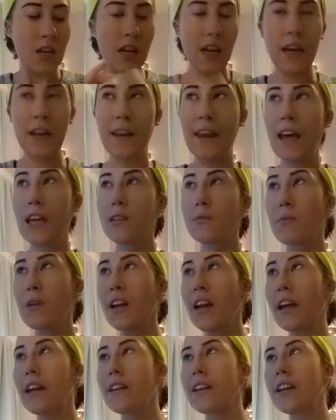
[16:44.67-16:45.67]
And last but
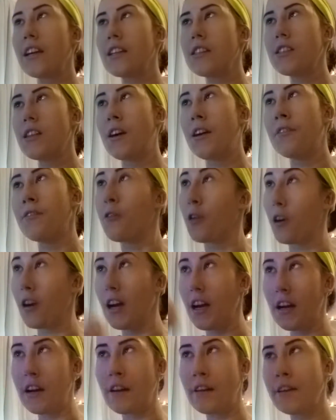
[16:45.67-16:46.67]
not least, our
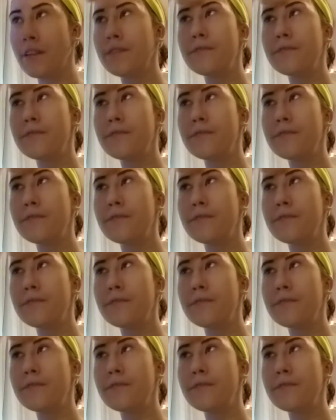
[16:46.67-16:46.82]
forehead.